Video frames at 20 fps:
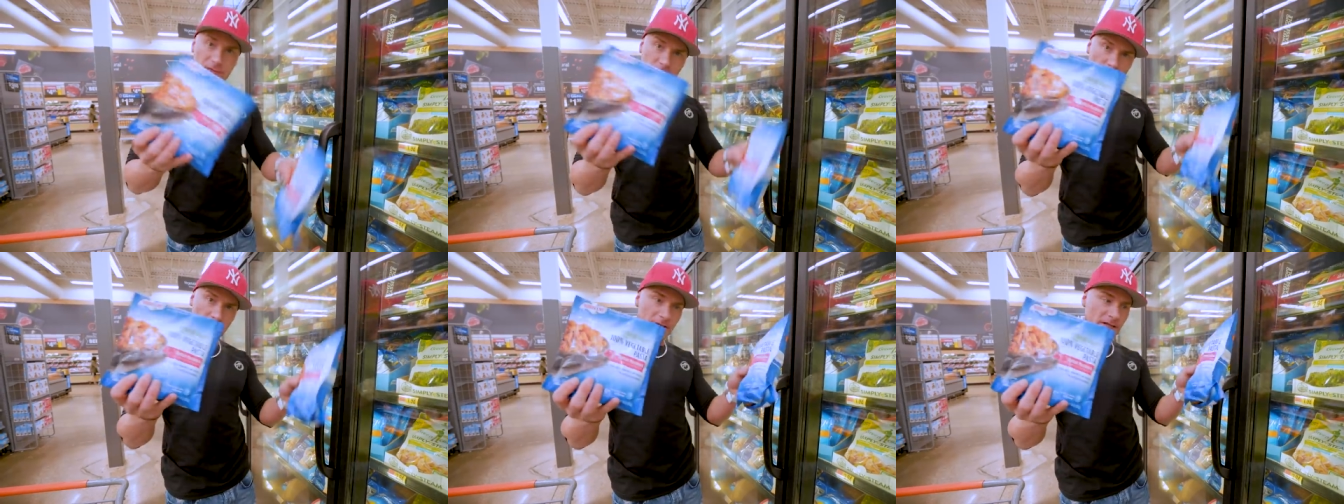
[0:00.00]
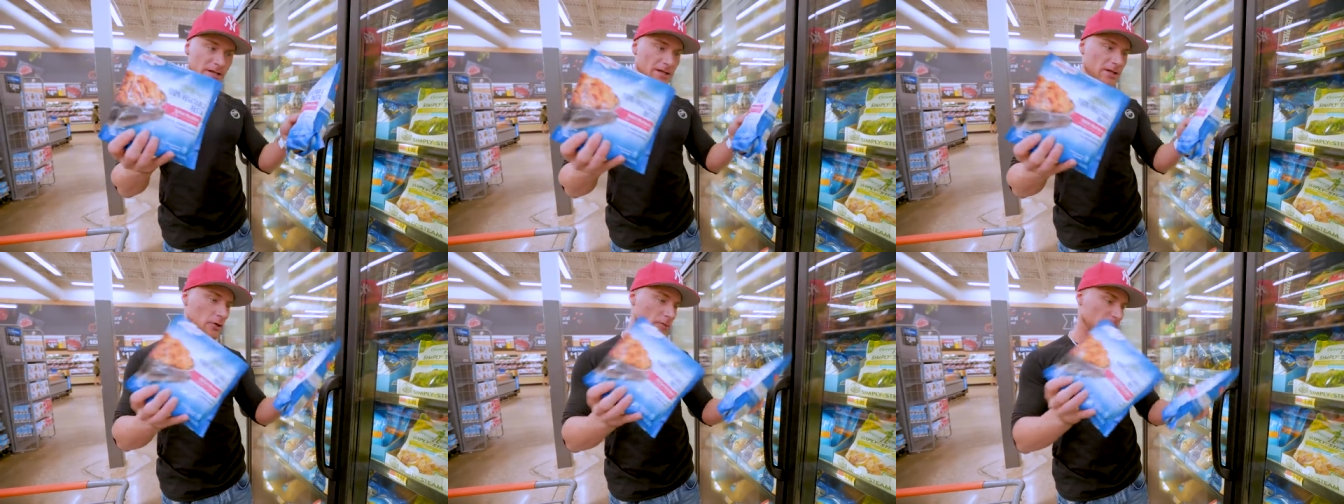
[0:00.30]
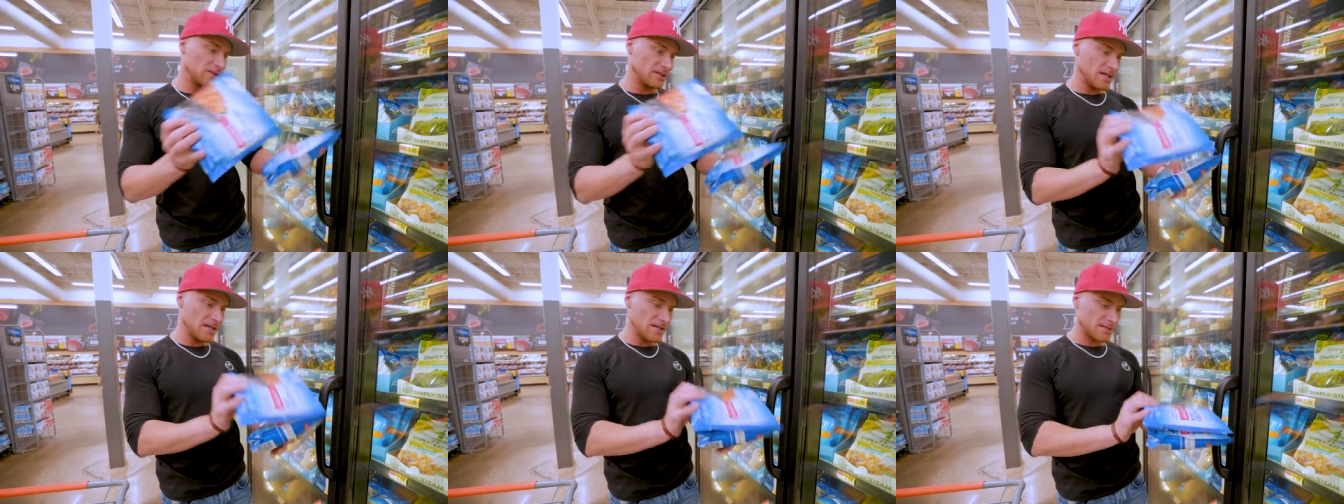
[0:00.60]
throw it in here
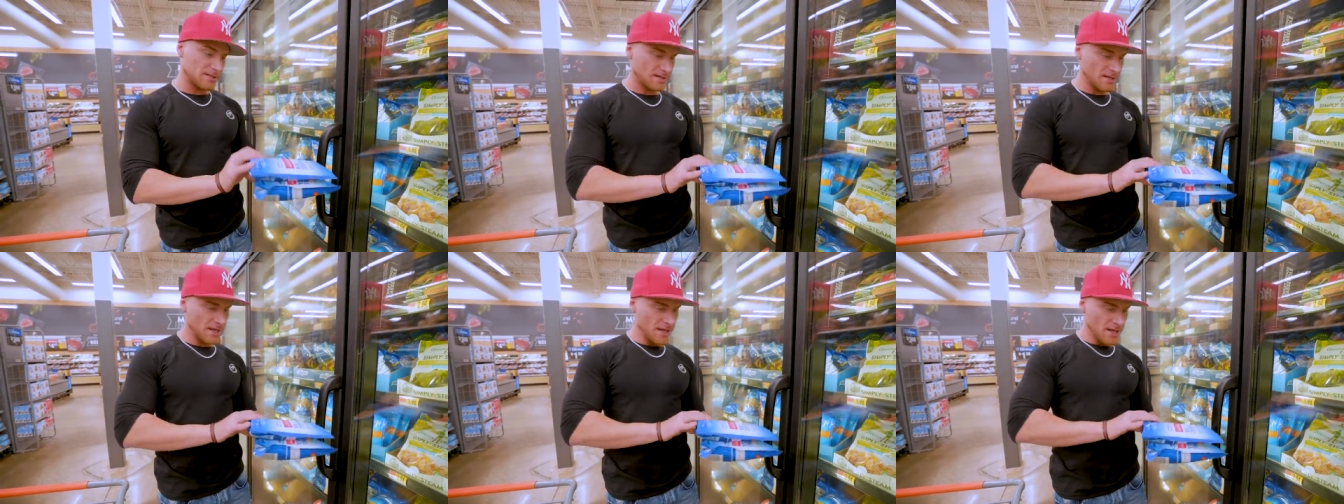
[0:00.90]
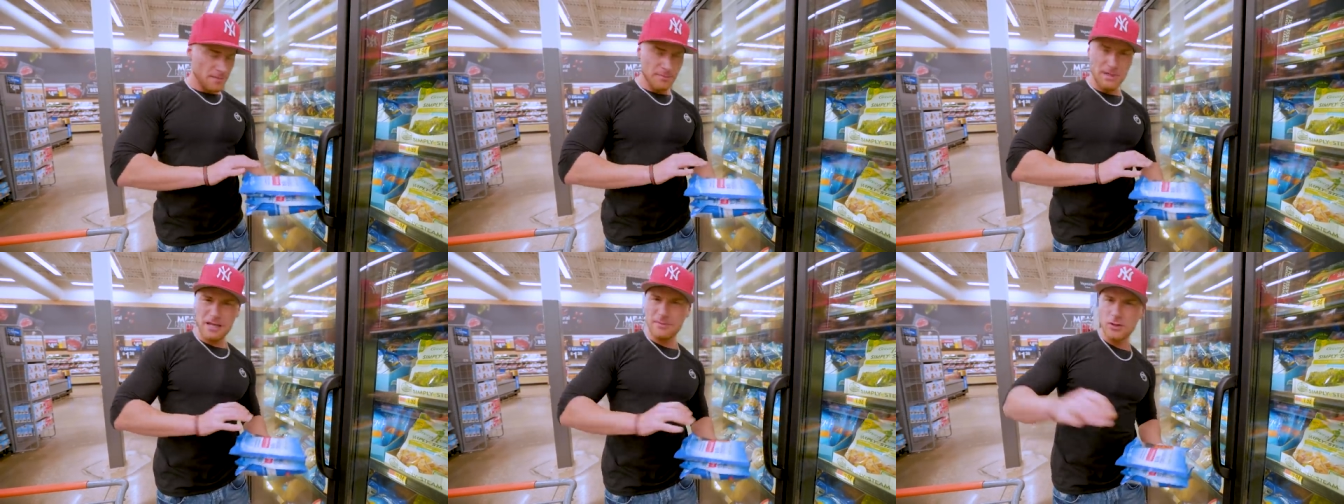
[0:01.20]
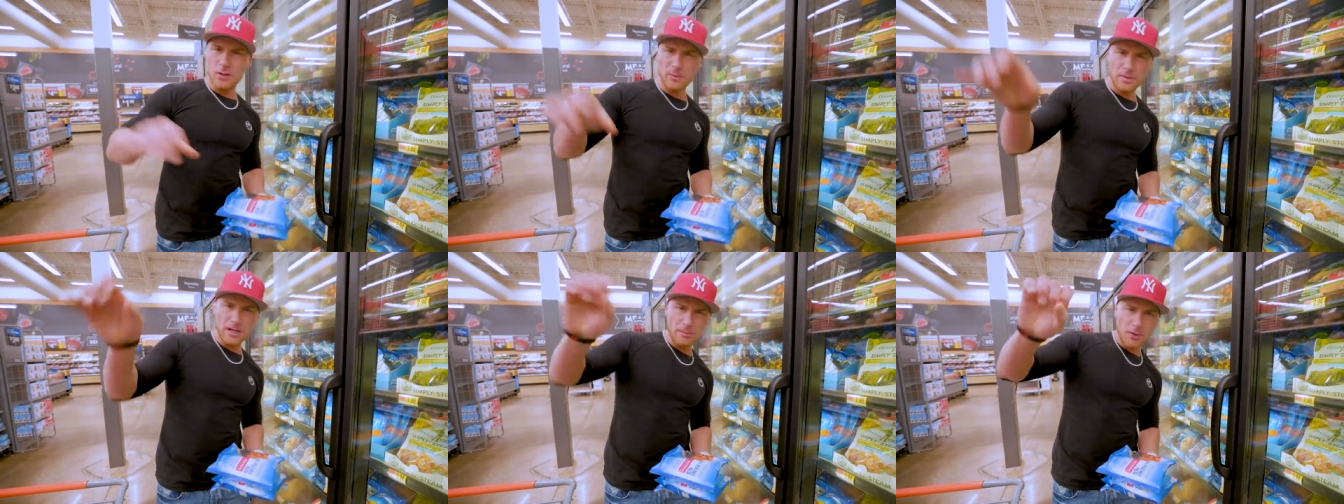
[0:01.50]
with this, maybe
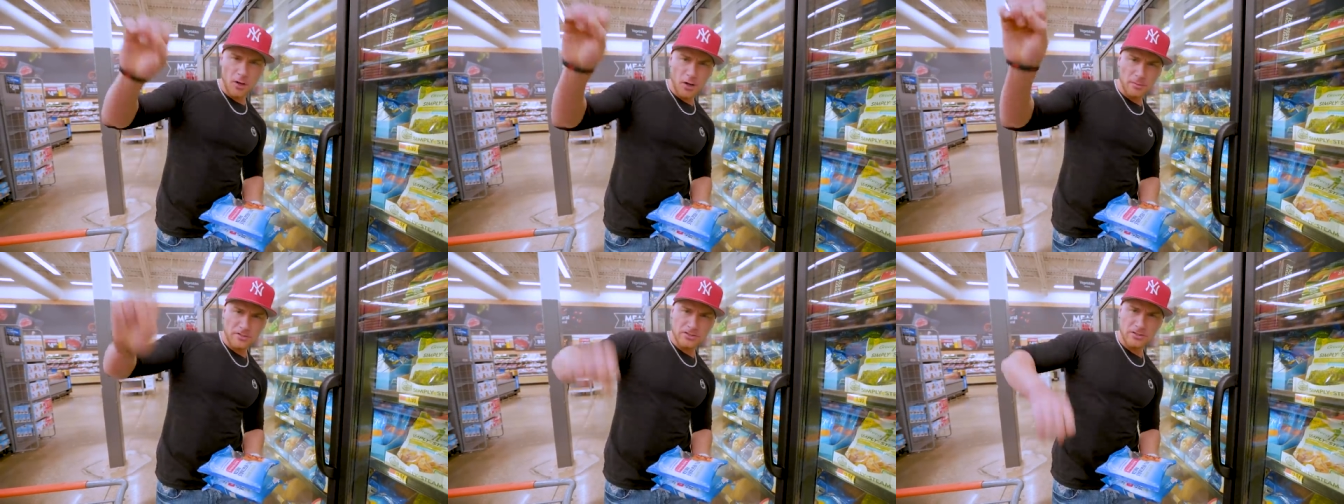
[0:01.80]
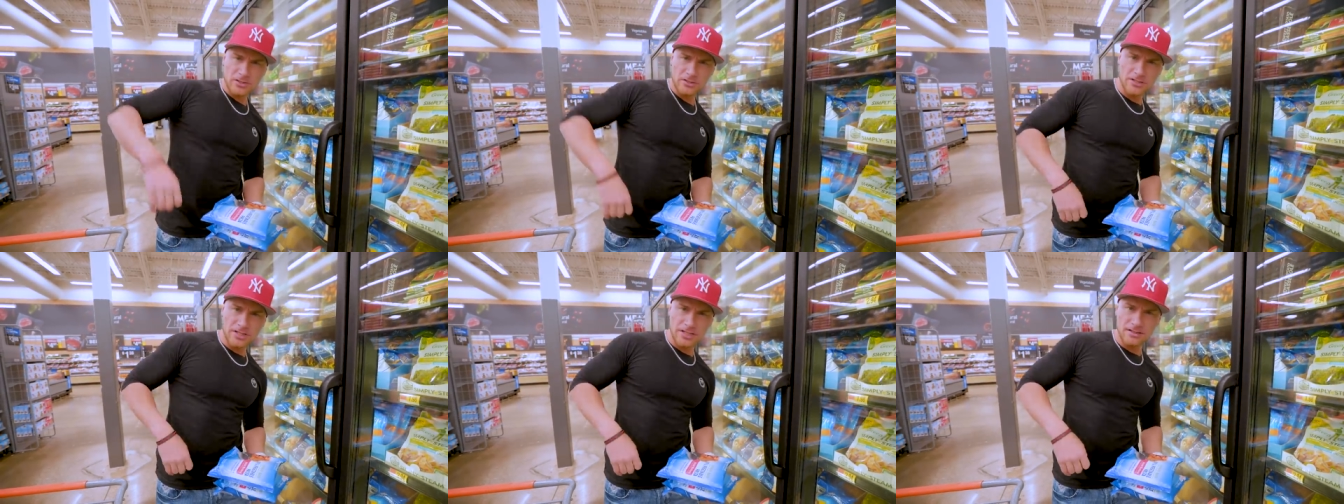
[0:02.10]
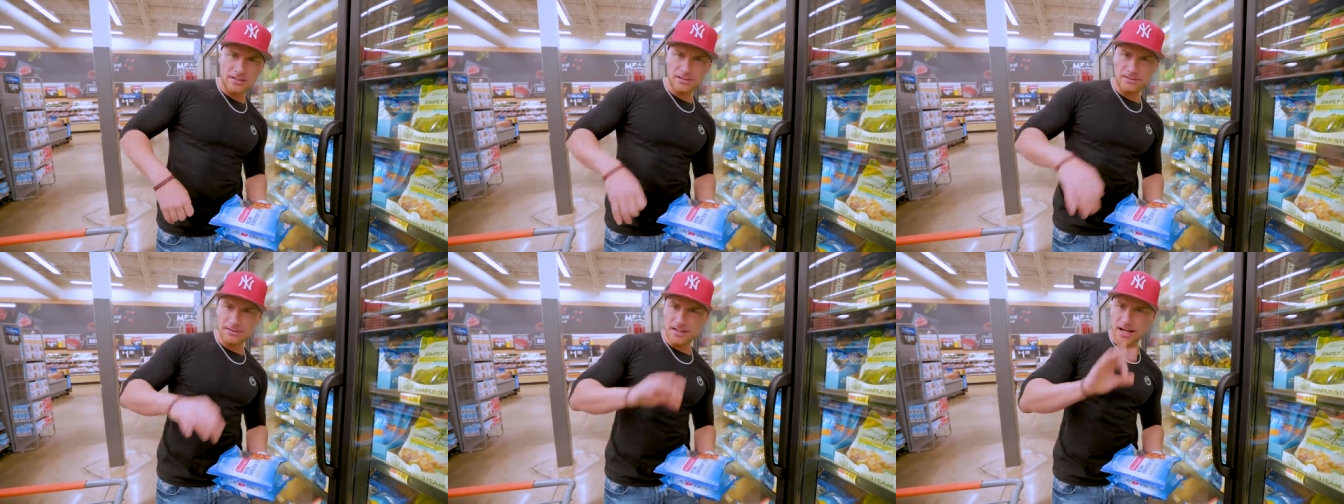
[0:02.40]
a little bit of Parmesan
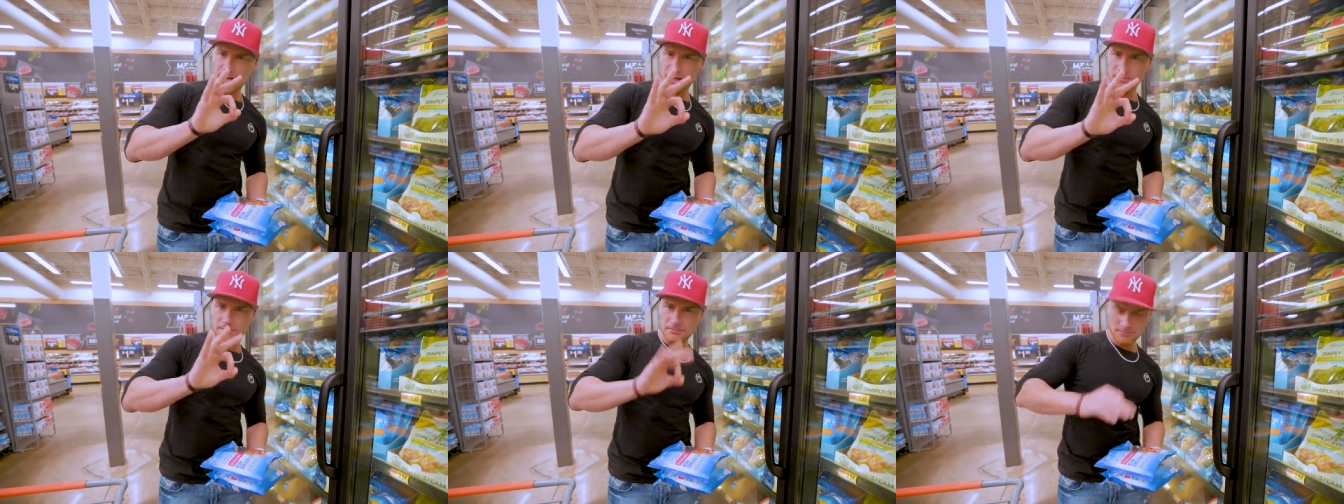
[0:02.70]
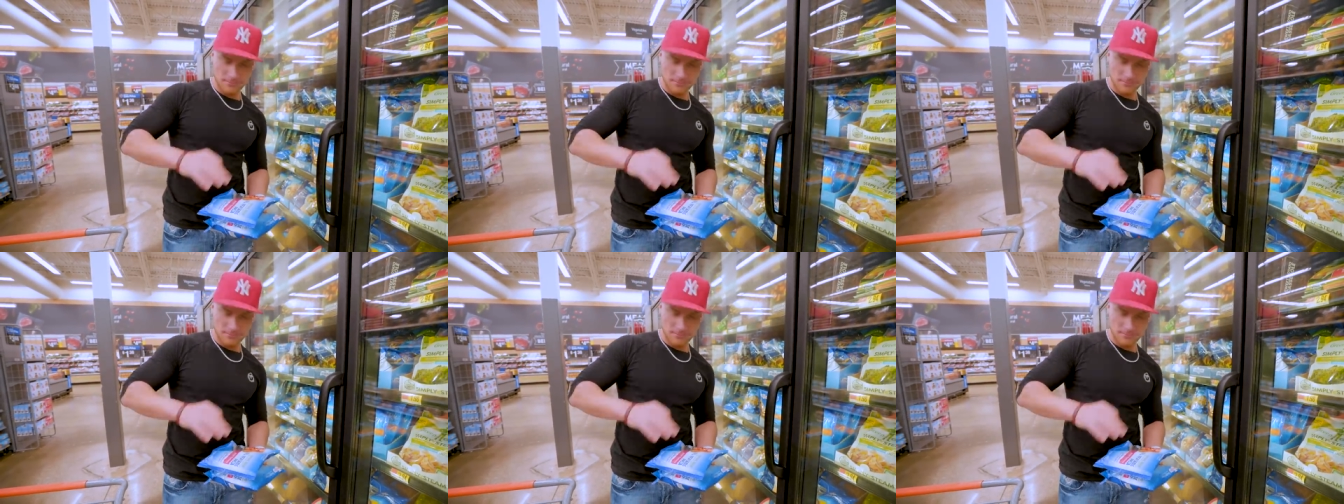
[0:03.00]
cheese on top.